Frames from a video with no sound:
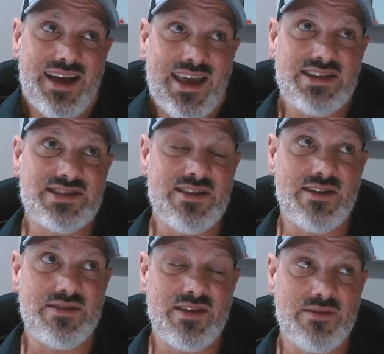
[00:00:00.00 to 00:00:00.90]
guess
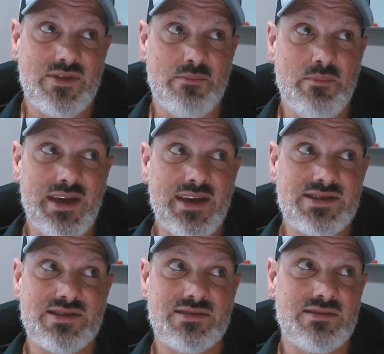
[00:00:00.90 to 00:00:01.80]
the
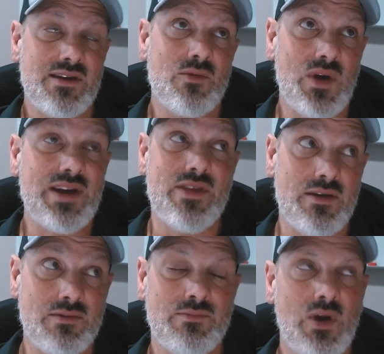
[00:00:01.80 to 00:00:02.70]
biggest, one of
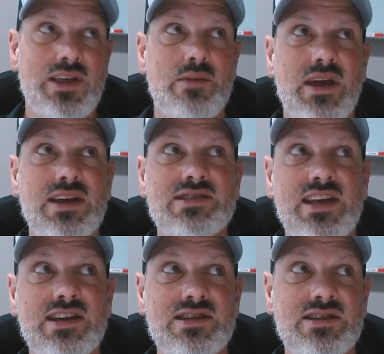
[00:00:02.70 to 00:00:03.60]
the biggest
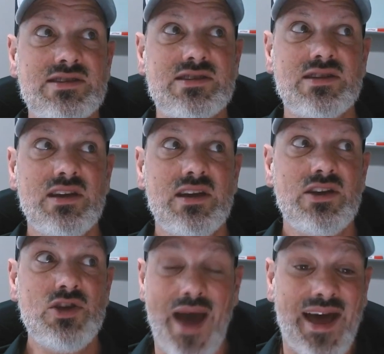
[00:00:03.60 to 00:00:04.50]
things is
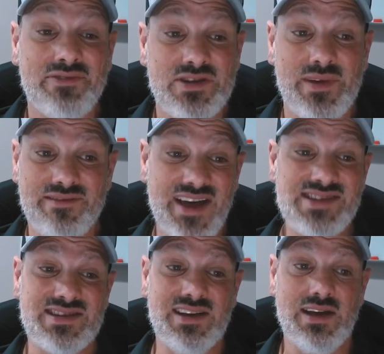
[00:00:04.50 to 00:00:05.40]
you have to
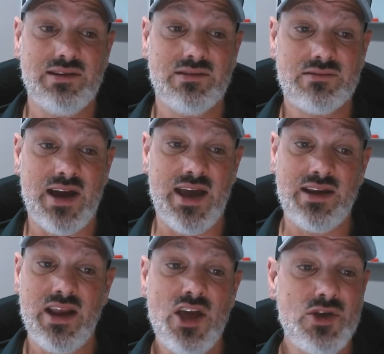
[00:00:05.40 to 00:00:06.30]
invest in it,
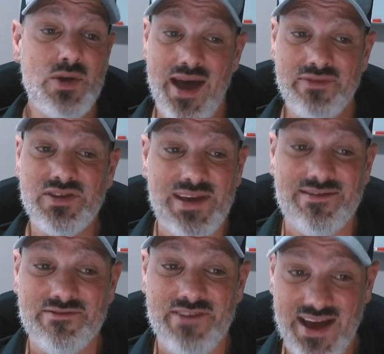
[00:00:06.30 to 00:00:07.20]
right? You have to
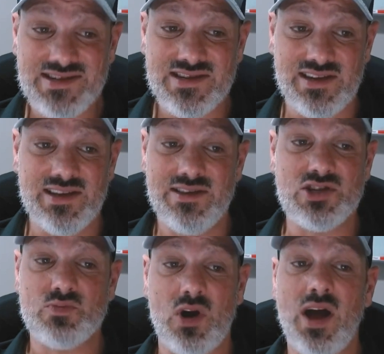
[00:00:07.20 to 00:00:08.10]
invest in
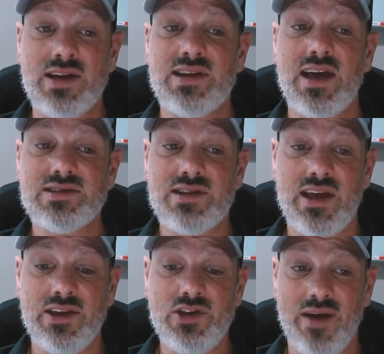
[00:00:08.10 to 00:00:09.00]
this process
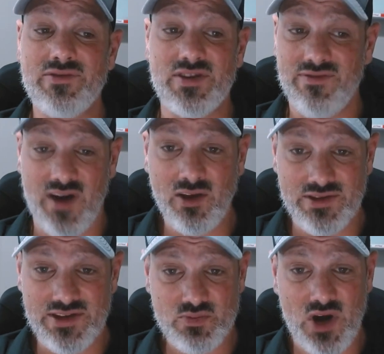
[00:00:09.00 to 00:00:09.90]
and you have to
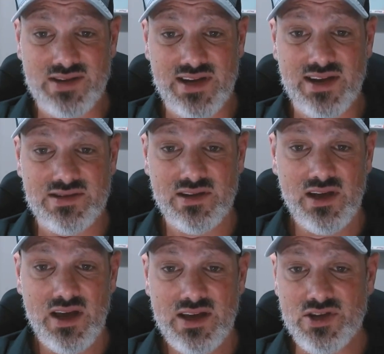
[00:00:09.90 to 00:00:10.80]
follow this process.
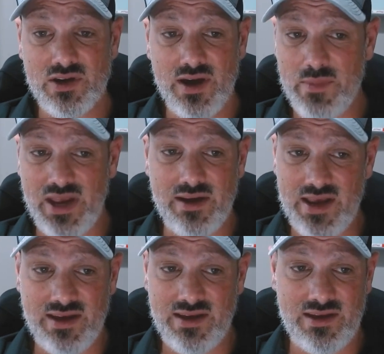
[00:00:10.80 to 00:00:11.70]
So, I
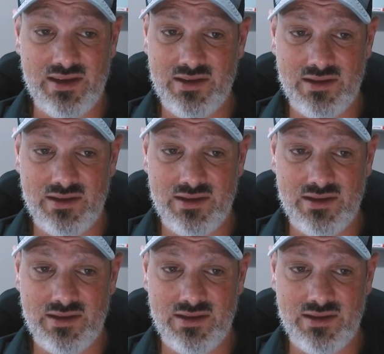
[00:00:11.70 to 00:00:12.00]
mean,